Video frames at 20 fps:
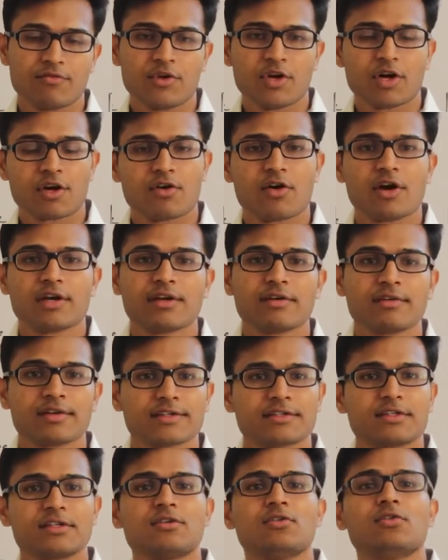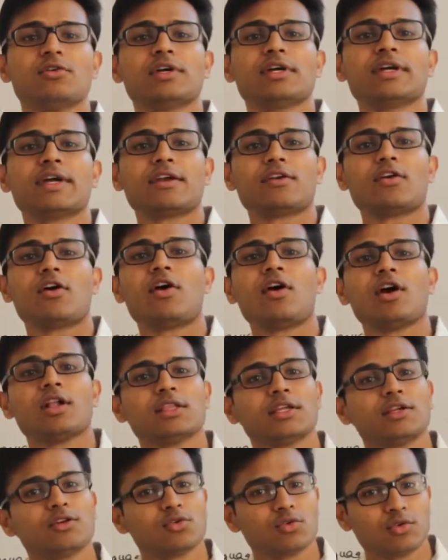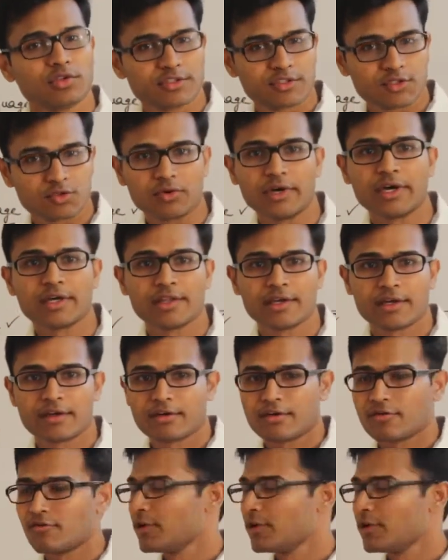we are not interested in looking at all the tools together.